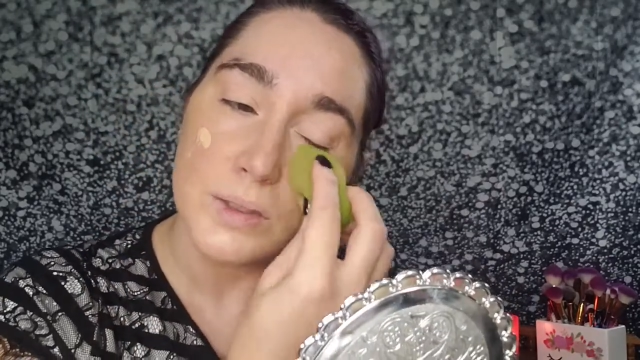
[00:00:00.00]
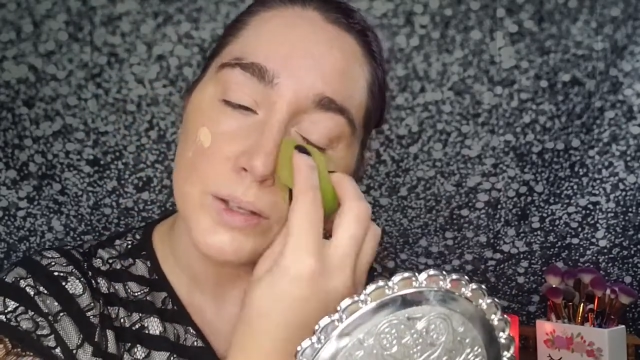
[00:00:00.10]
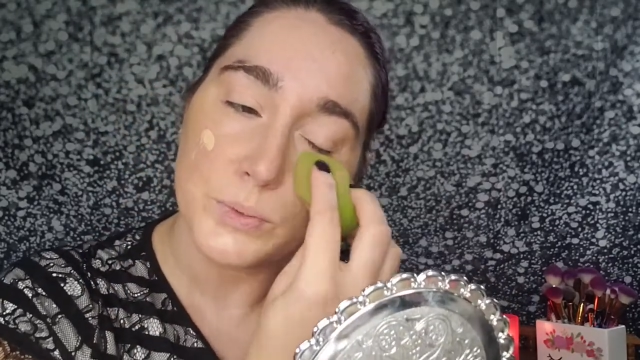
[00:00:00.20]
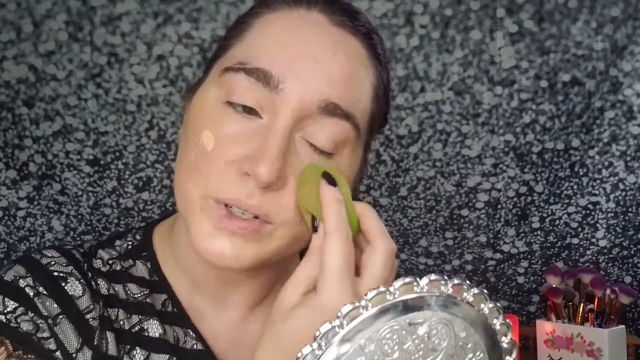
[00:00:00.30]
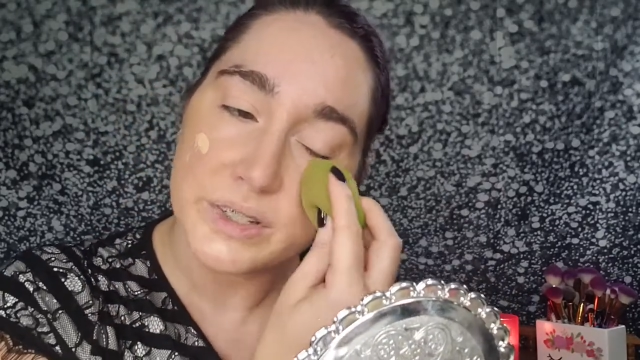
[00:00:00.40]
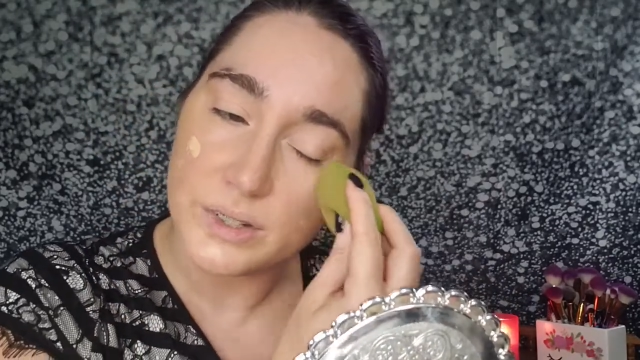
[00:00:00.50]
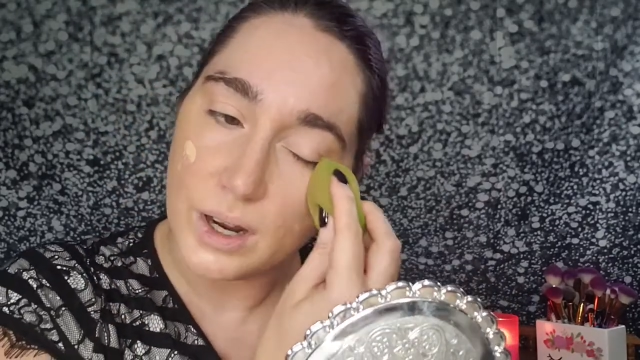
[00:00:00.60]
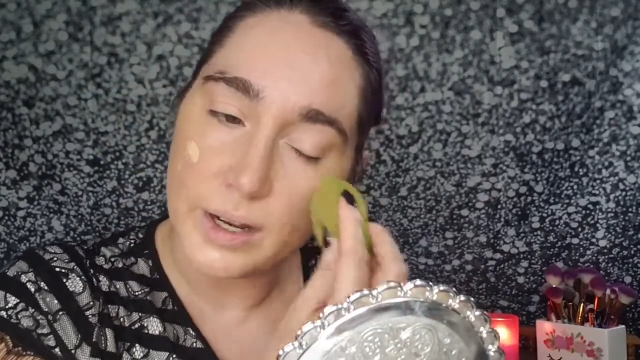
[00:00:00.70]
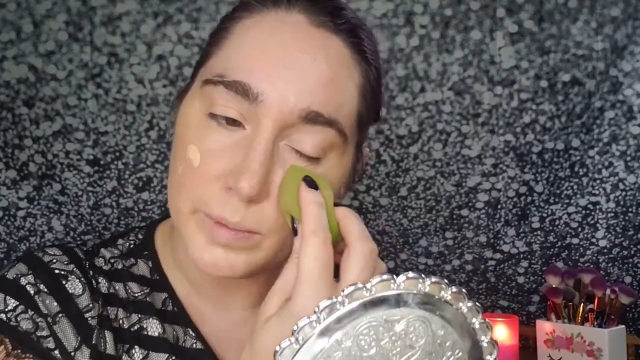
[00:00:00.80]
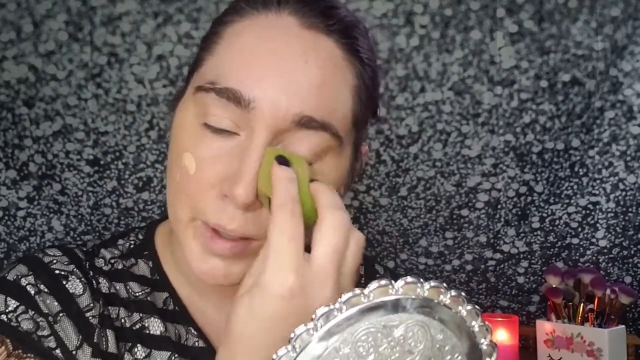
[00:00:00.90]
This one is
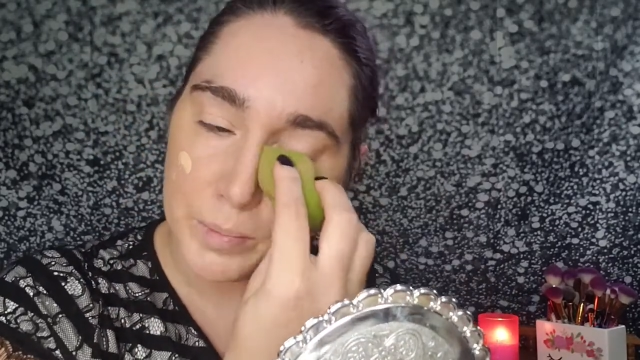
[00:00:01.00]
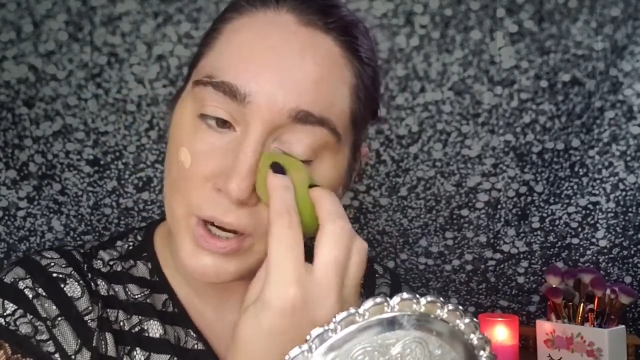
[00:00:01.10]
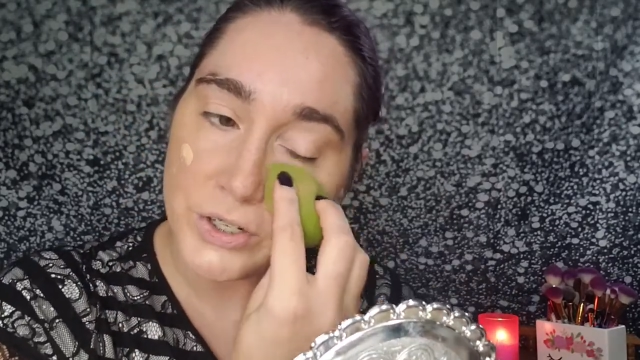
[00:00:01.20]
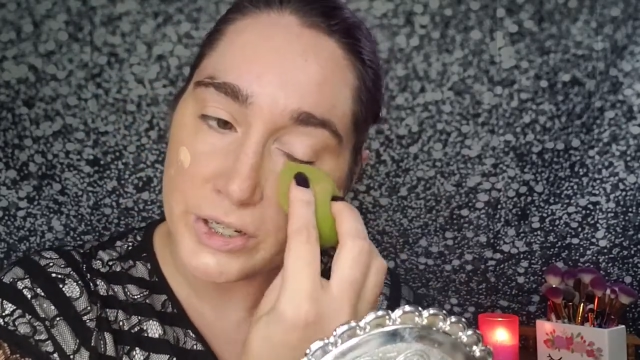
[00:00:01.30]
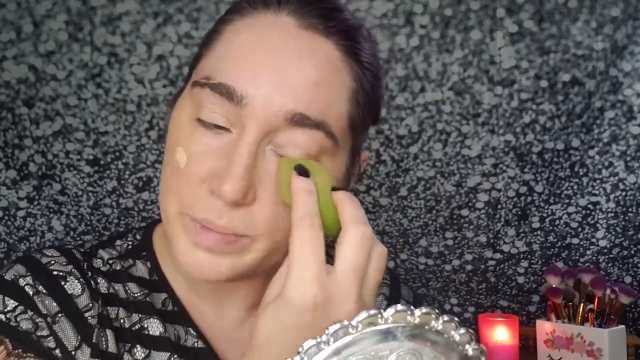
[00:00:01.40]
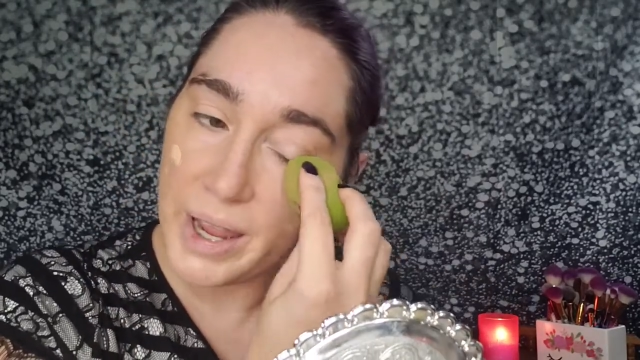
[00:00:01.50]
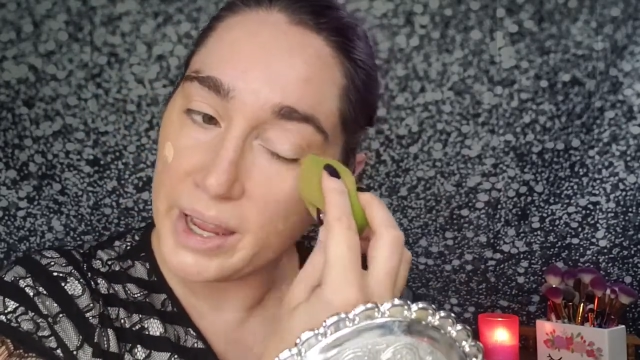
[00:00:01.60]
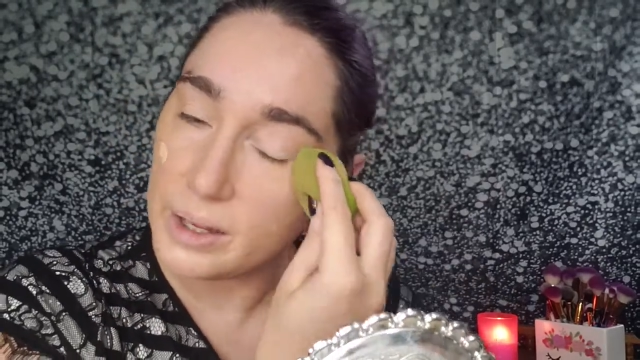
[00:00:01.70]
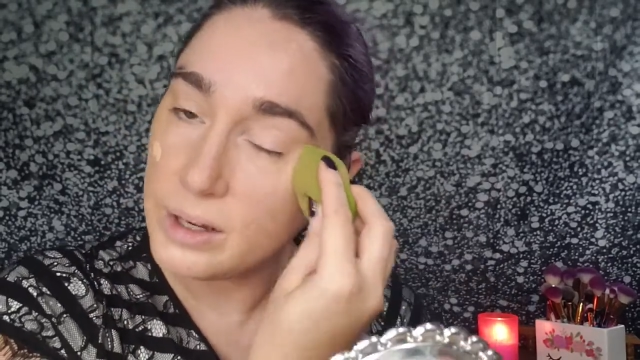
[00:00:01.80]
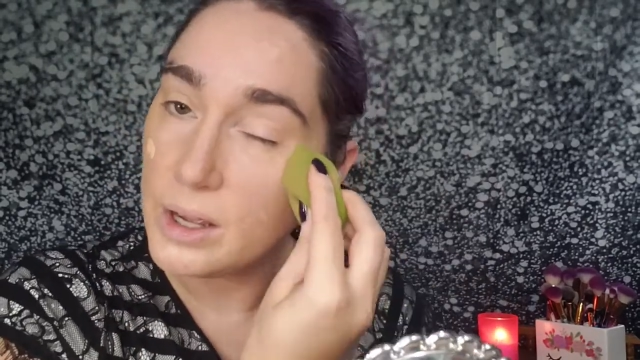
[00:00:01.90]
not in my Project
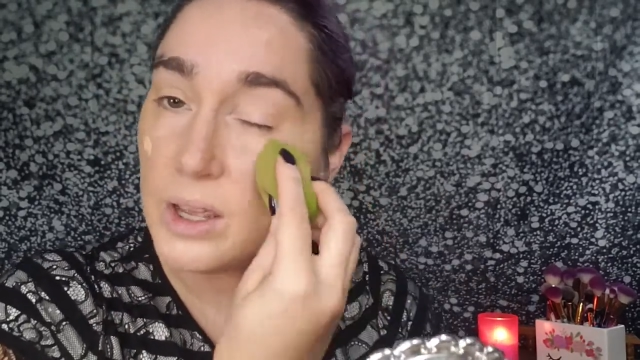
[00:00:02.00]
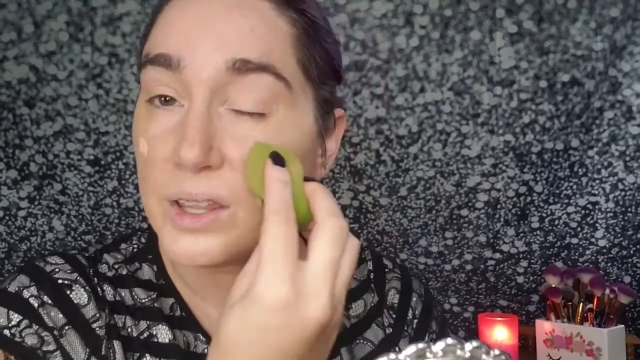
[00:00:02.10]
Pan.